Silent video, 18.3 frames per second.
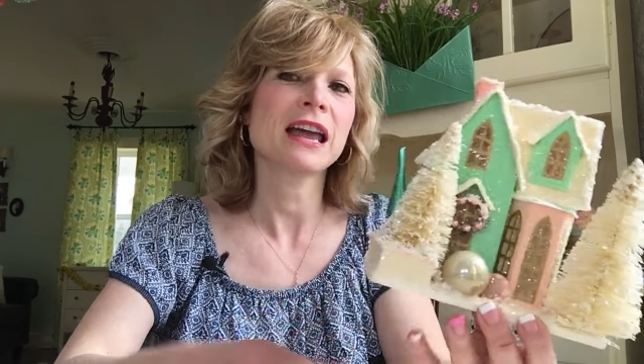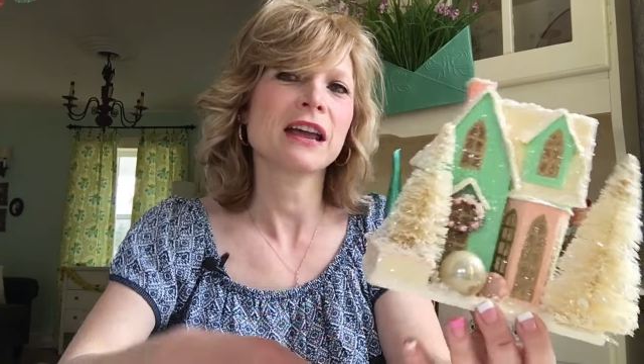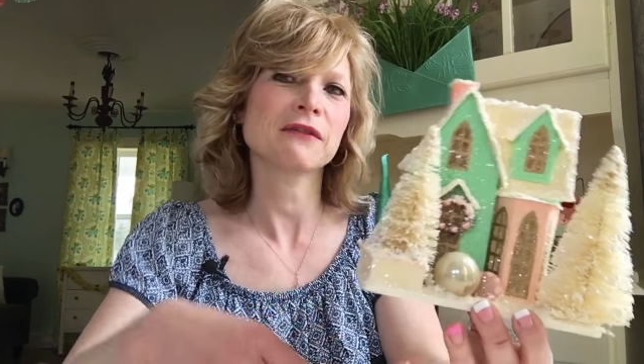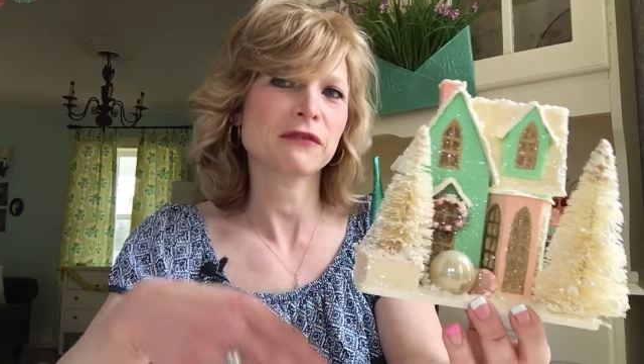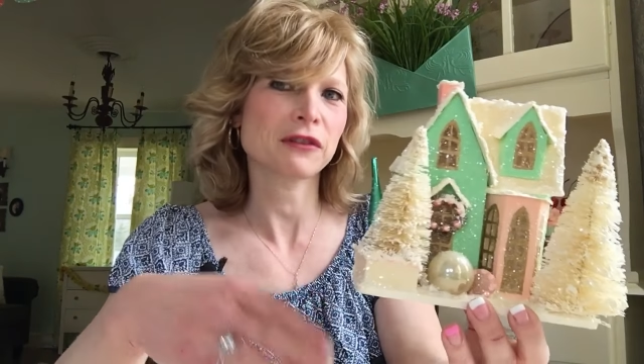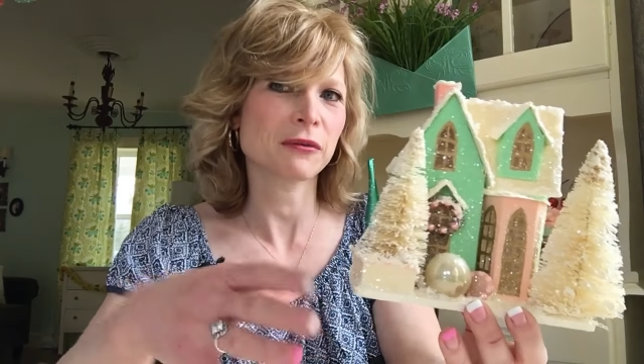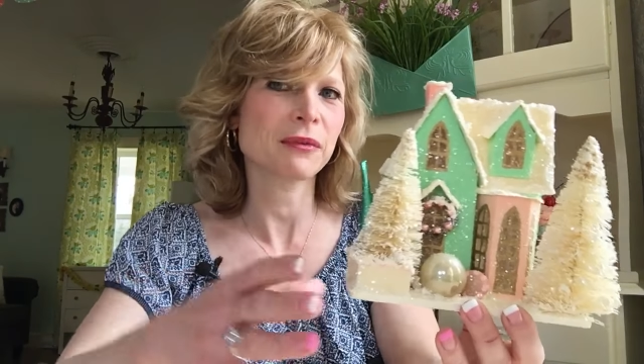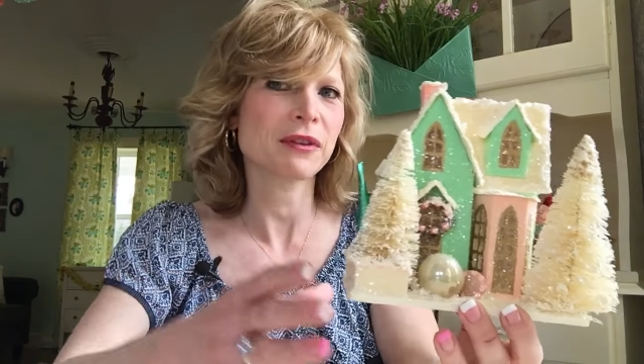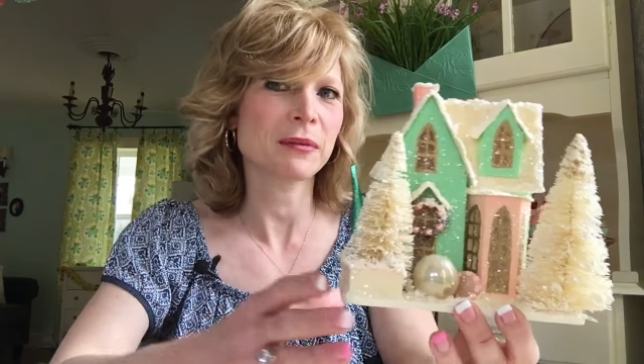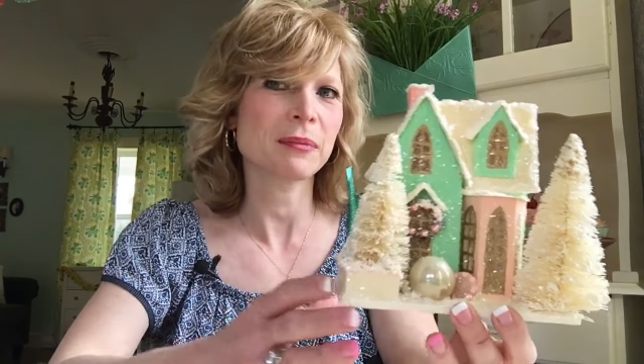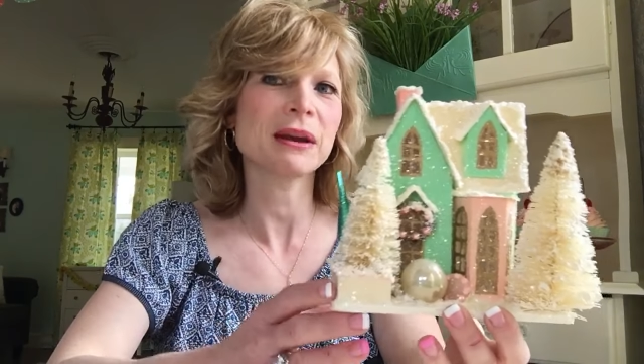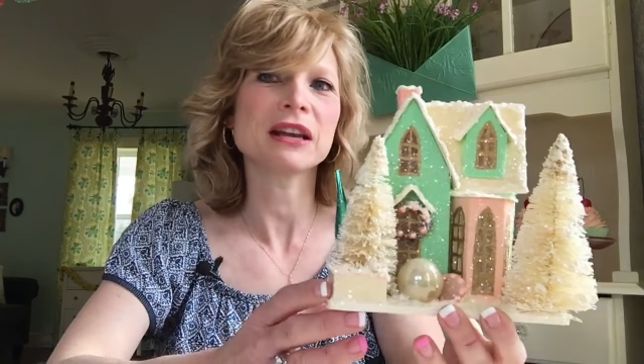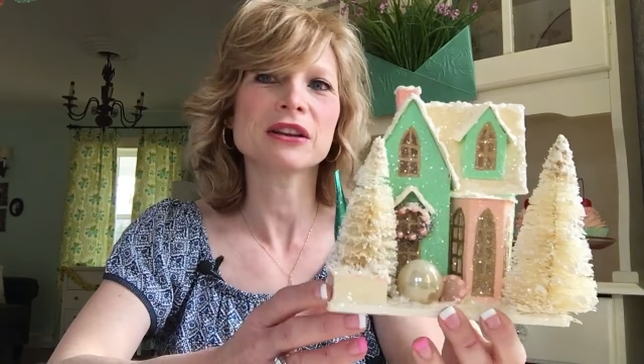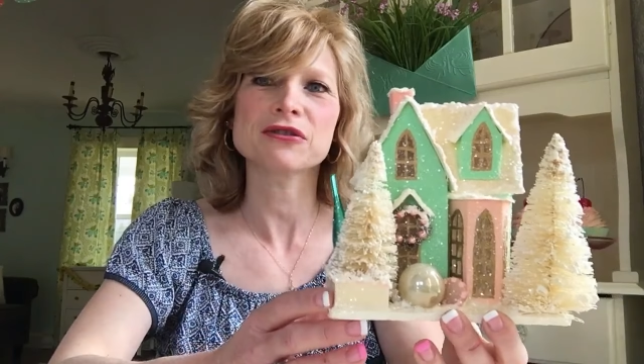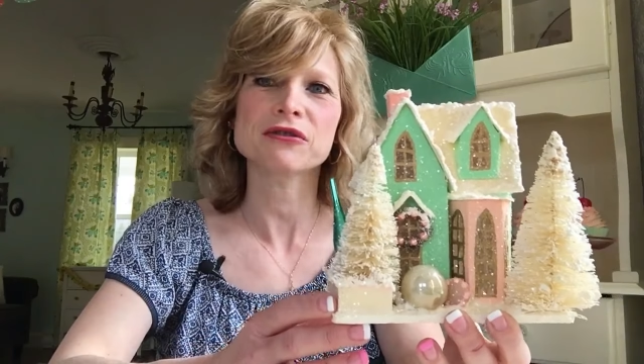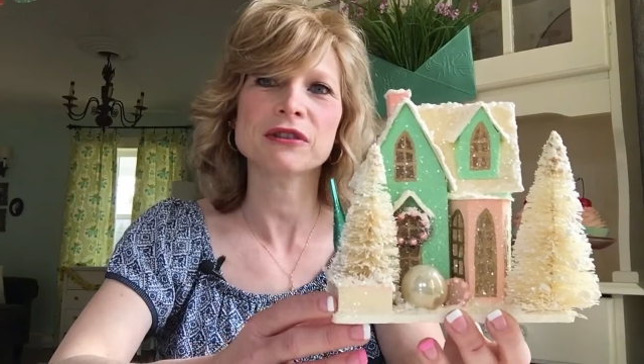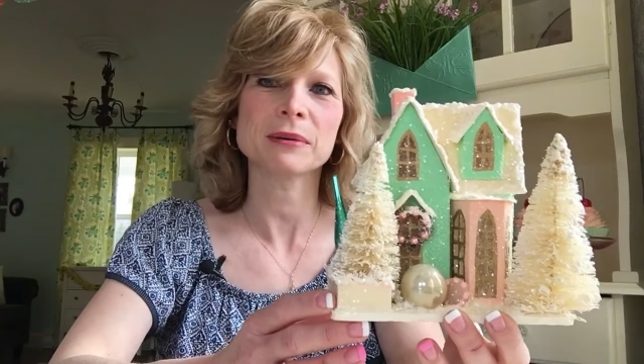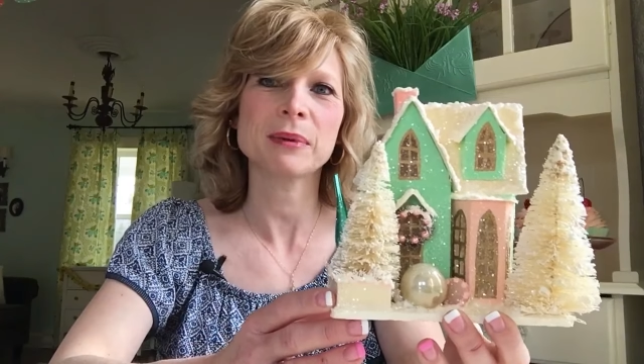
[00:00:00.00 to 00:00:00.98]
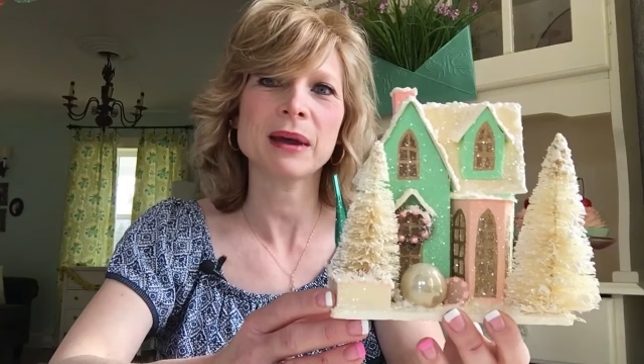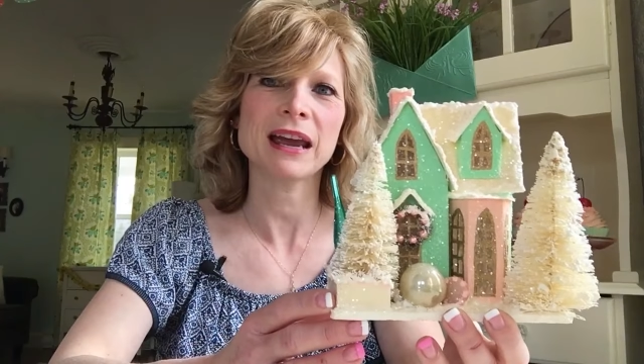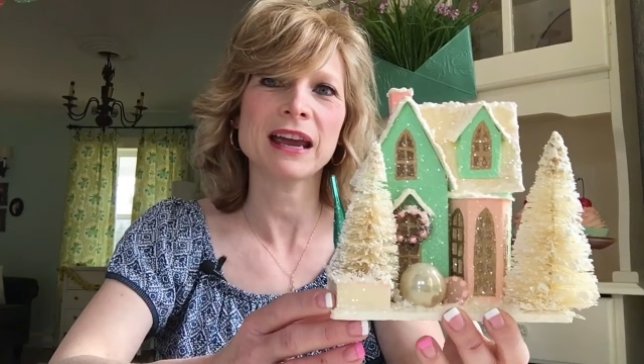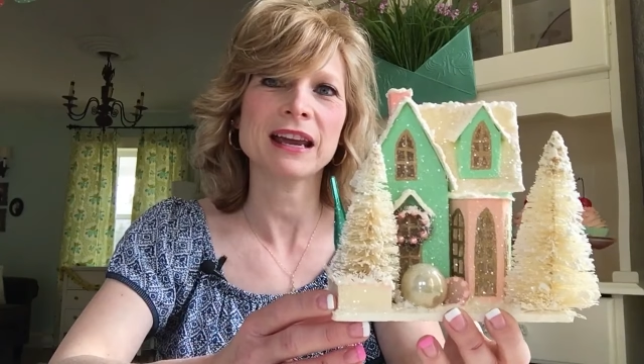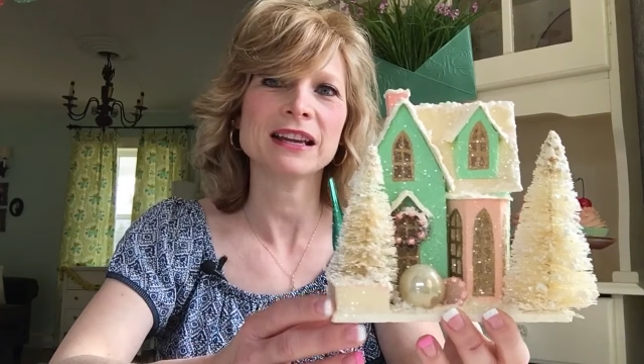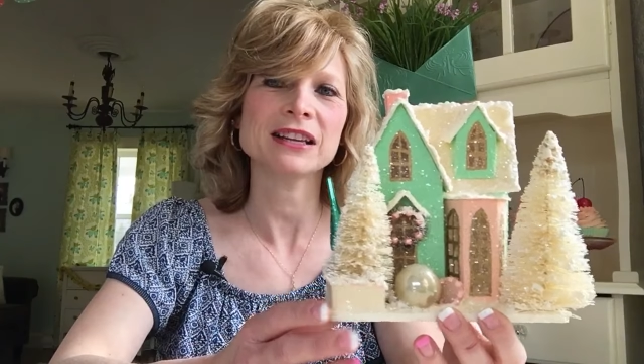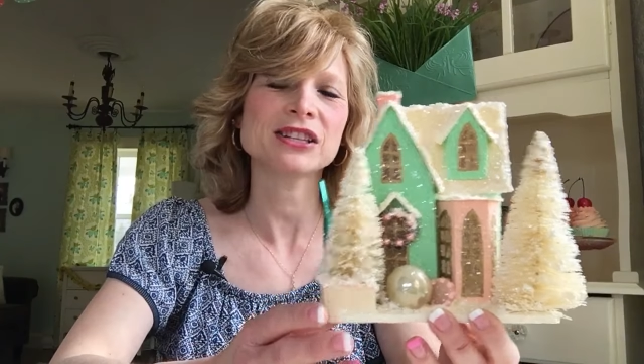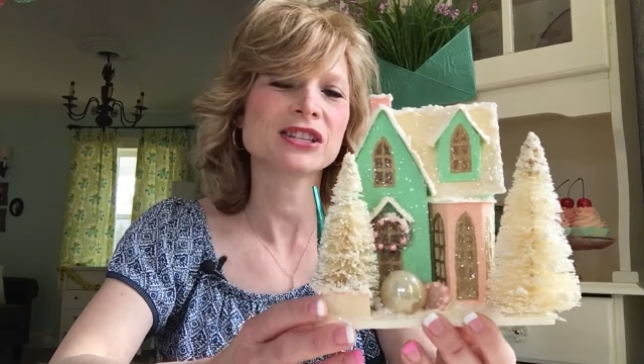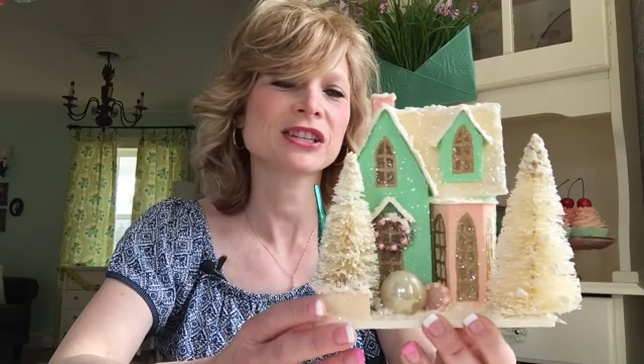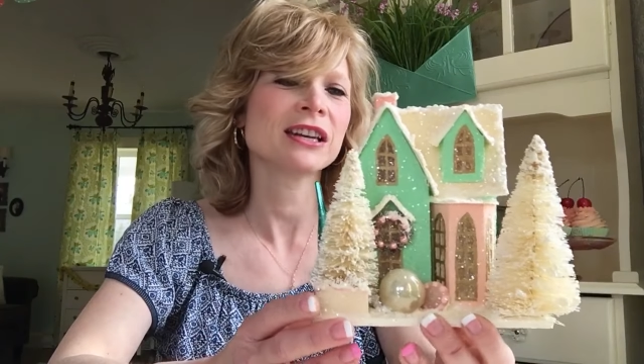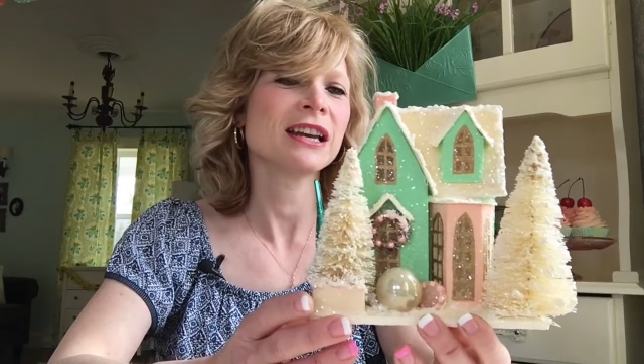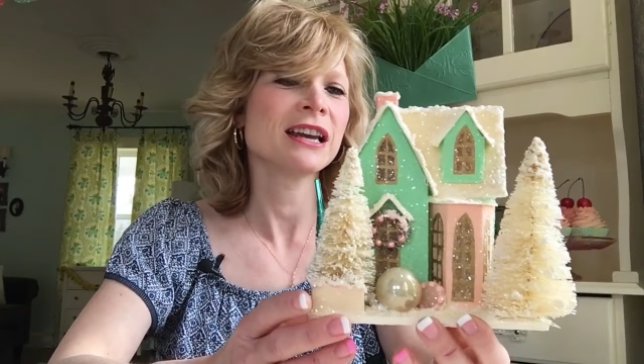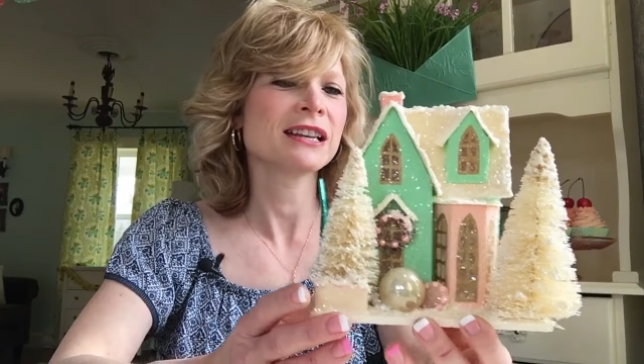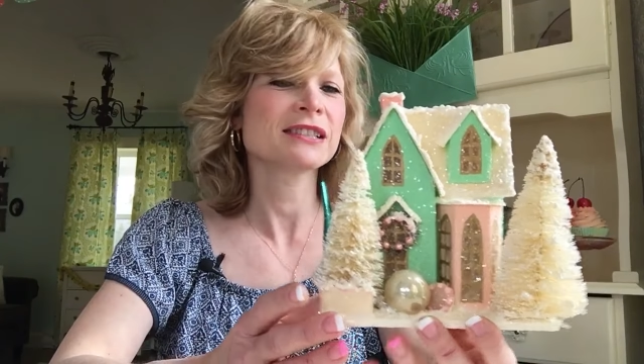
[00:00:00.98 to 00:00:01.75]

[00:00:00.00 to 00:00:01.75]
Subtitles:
and from the Pink Tree page.